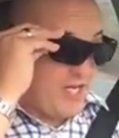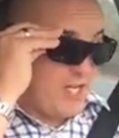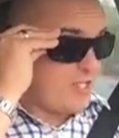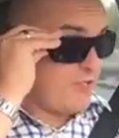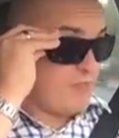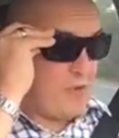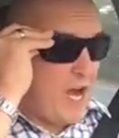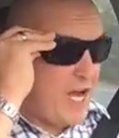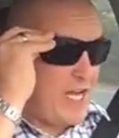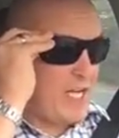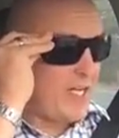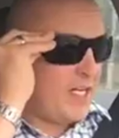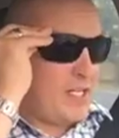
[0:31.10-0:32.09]
and it's
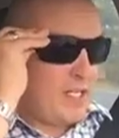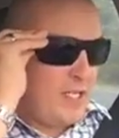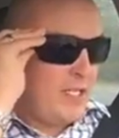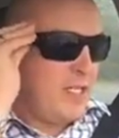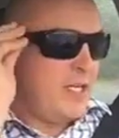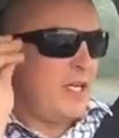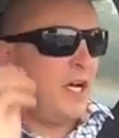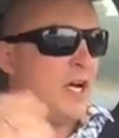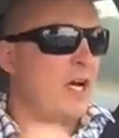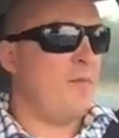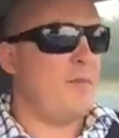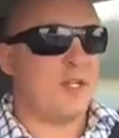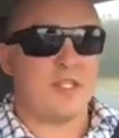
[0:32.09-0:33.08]
raining,
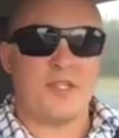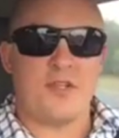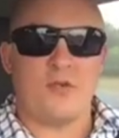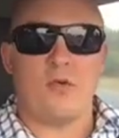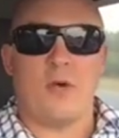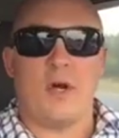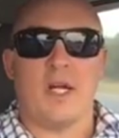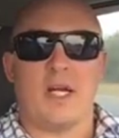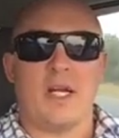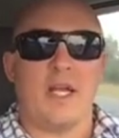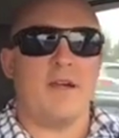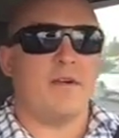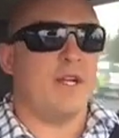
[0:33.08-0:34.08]
um, but it's still quite
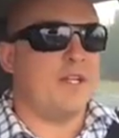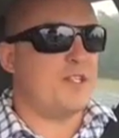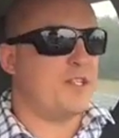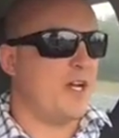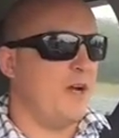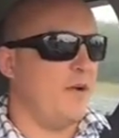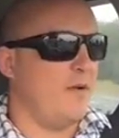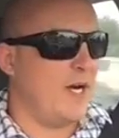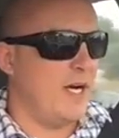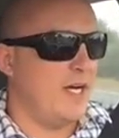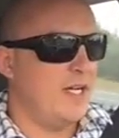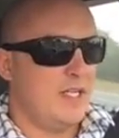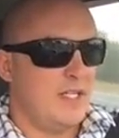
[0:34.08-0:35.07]
glary, so
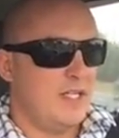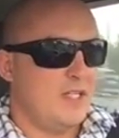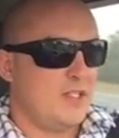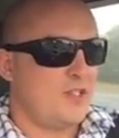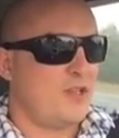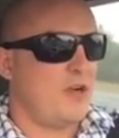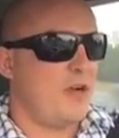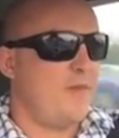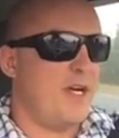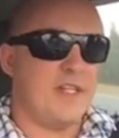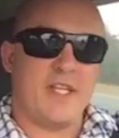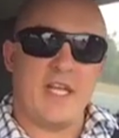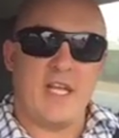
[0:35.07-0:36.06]
uh, sorry
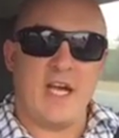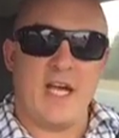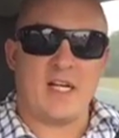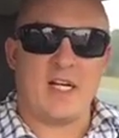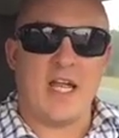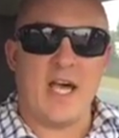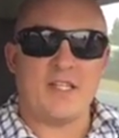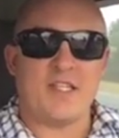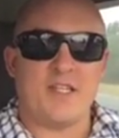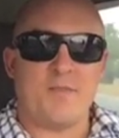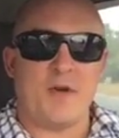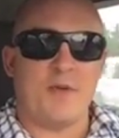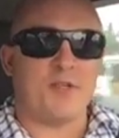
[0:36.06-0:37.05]
about the uh,
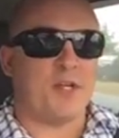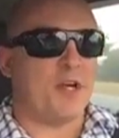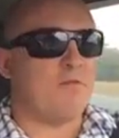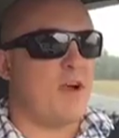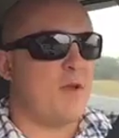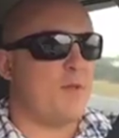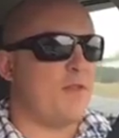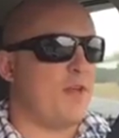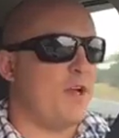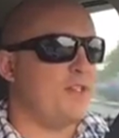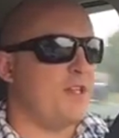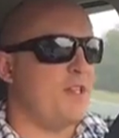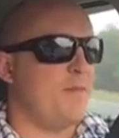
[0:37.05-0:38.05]
glasses, but I'm just going to run with
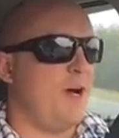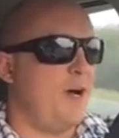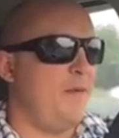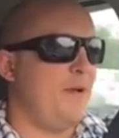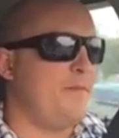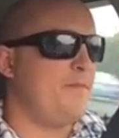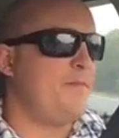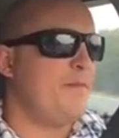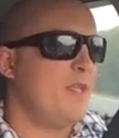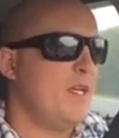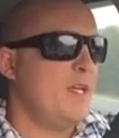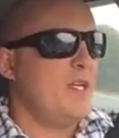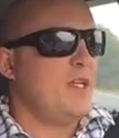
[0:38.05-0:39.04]
those at the moment.
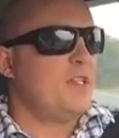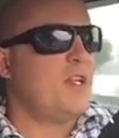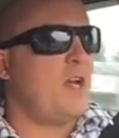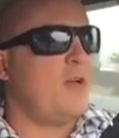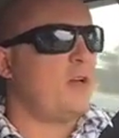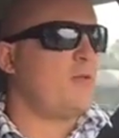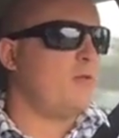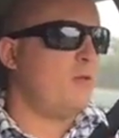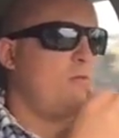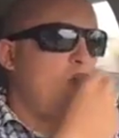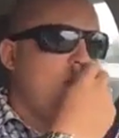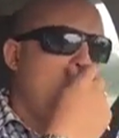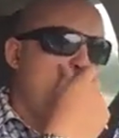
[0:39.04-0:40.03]
So look,
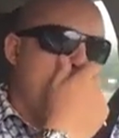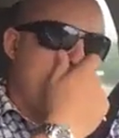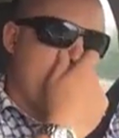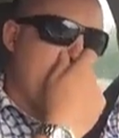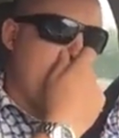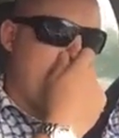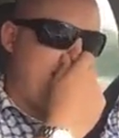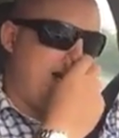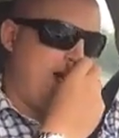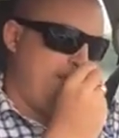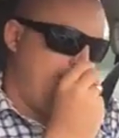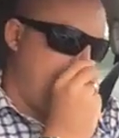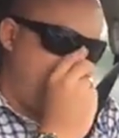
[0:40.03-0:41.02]
what I wanted to
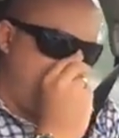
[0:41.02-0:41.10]
um,